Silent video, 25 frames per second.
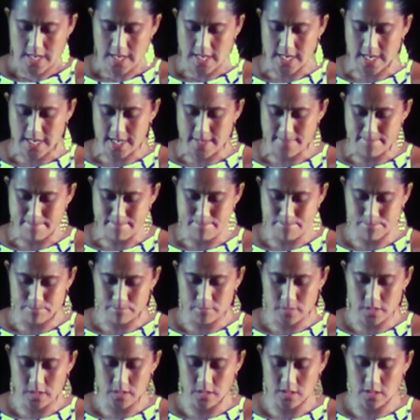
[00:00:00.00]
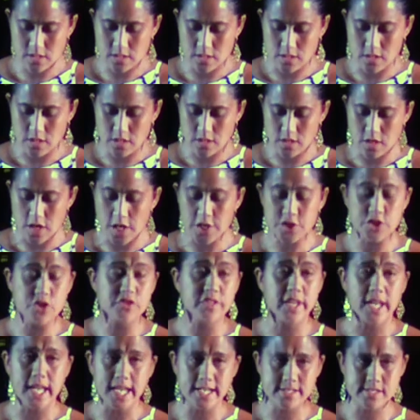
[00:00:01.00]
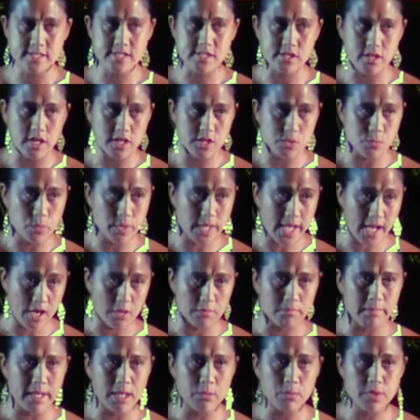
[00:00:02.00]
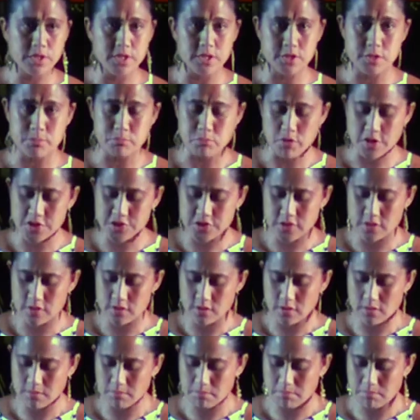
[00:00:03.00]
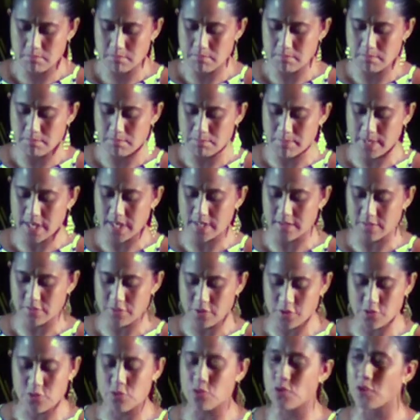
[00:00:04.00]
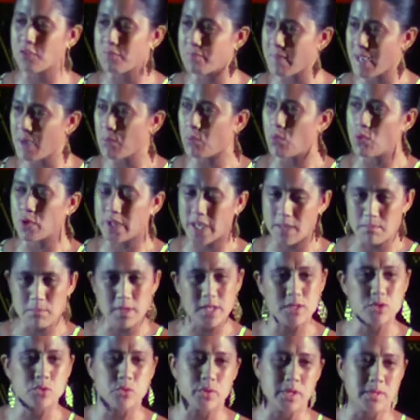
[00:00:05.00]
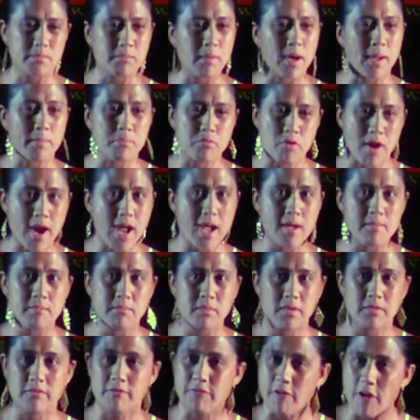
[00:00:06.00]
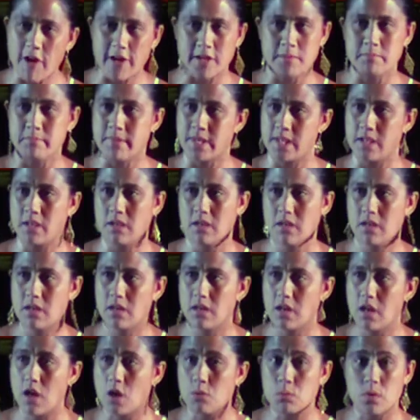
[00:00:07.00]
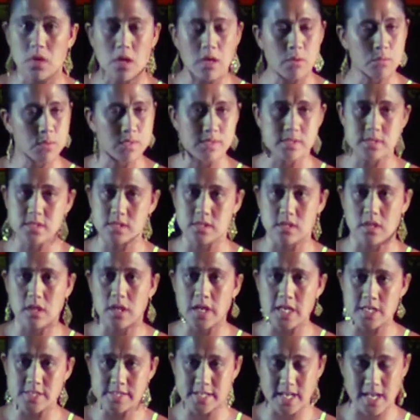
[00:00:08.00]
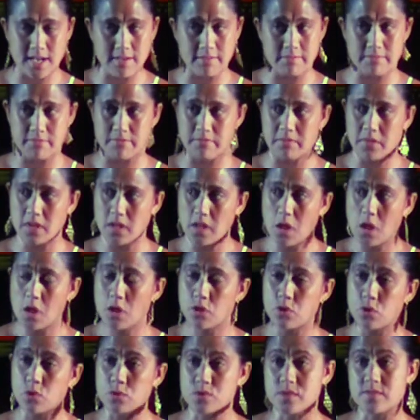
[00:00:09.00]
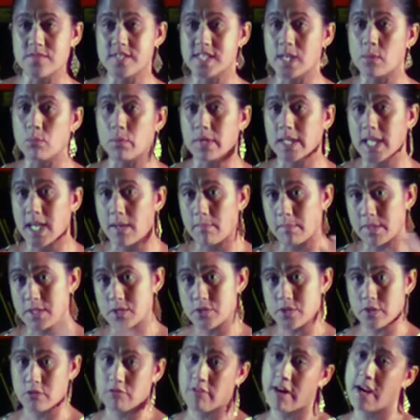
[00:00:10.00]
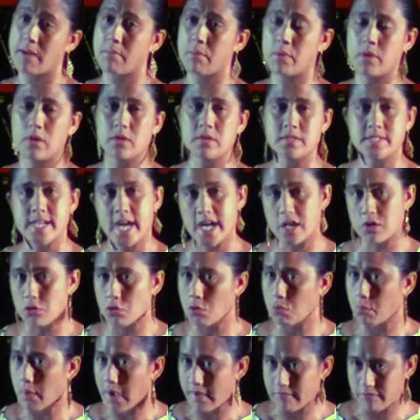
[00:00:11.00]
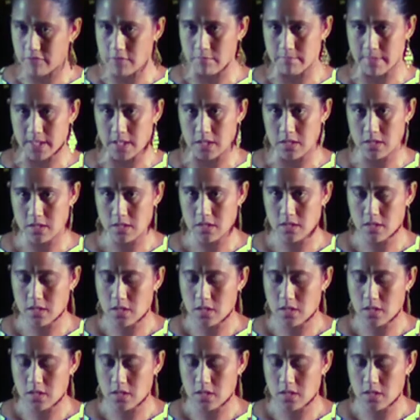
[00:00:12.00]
I knew that exercise would help me with the depression, but the thought of me walking my daughter in my pram frightened me. I used to have thoughts of someone coming to grab her and take her away from me.